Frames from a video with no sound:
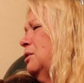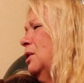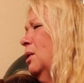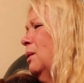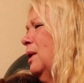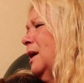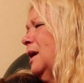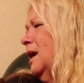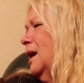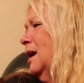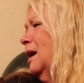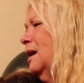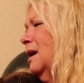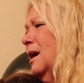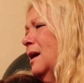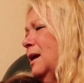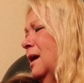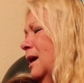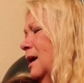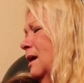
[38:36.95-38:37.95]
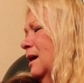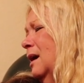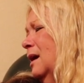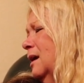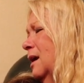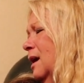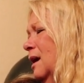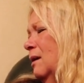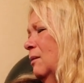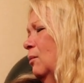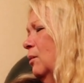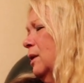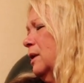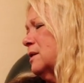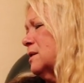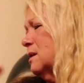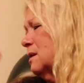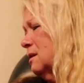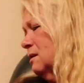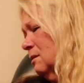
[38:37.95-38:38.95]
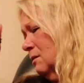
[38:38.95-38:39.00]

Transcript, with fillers: You know I can't. I can't. I can't. What is it?